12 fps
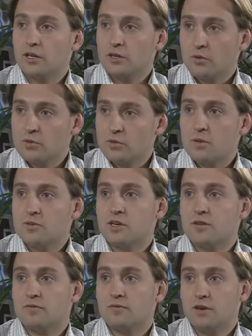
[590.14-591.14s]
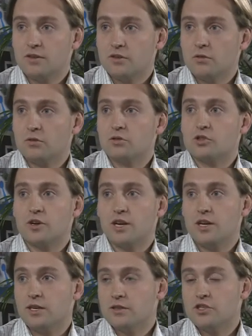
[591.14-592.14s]
Williams website, find the local
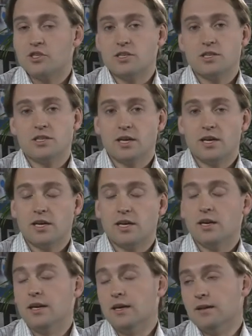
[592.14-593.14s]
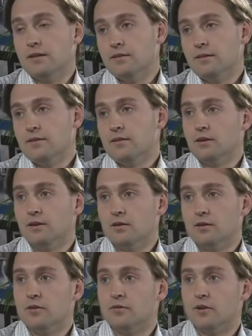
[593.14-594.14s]
training in the GTA, and
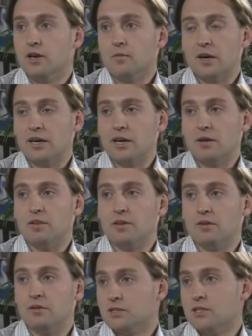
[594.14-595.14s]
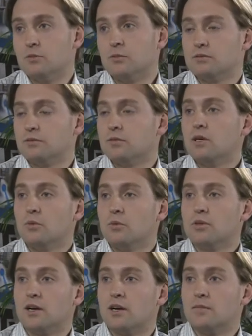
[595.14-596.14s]
they'll they'll find my name and they'll see what,
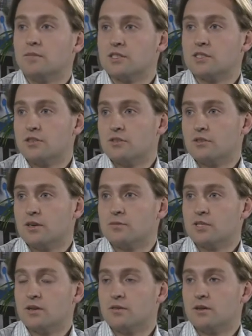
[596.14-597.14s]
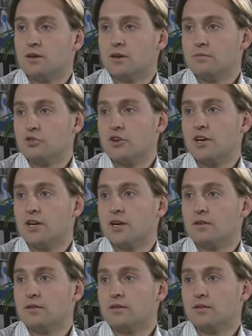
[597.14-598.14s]
what time and schedule that I'm that and I'm training at,
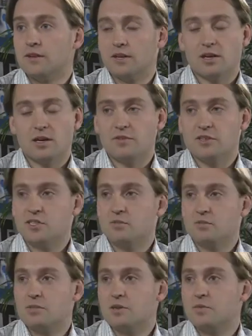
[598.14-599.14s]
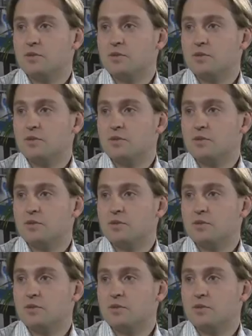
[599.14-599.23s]
and, and they can come in. visit me, meet me in